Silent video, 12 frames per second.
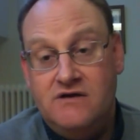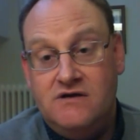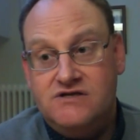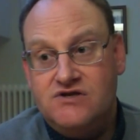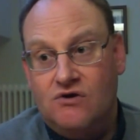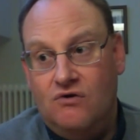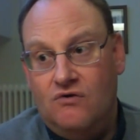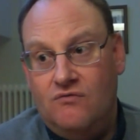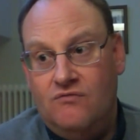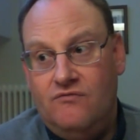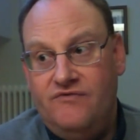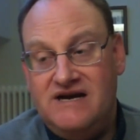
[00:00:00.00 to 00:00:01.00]

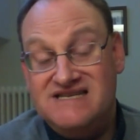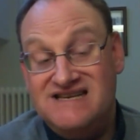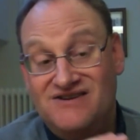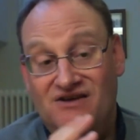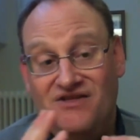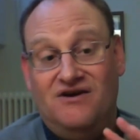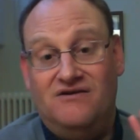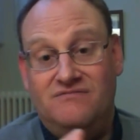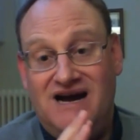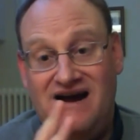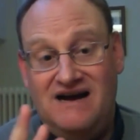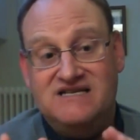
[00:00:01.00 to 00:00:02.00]
So that's another
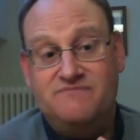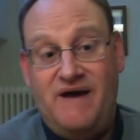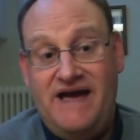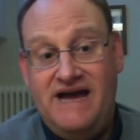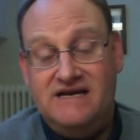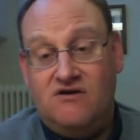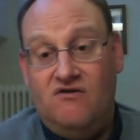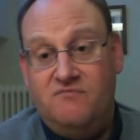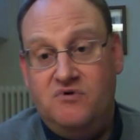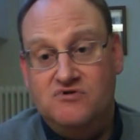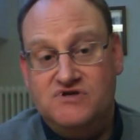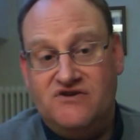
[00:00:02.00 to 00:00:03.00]
aspect of
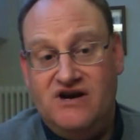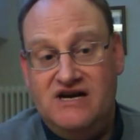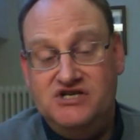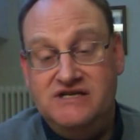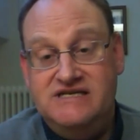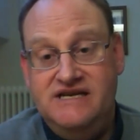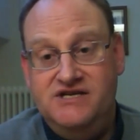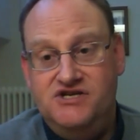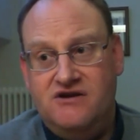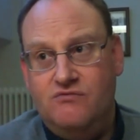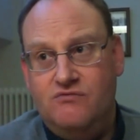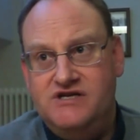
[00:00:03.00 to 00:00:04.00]
postgraduate
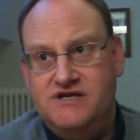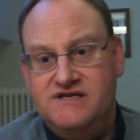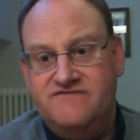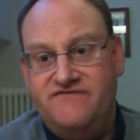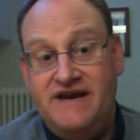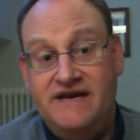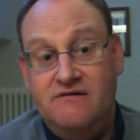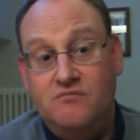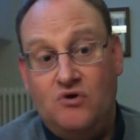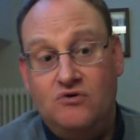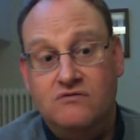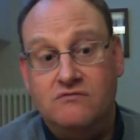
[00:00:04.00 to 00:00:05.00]
teaching, which is very
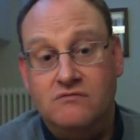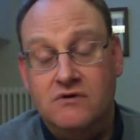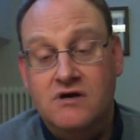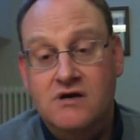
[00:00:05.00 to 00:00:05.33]
important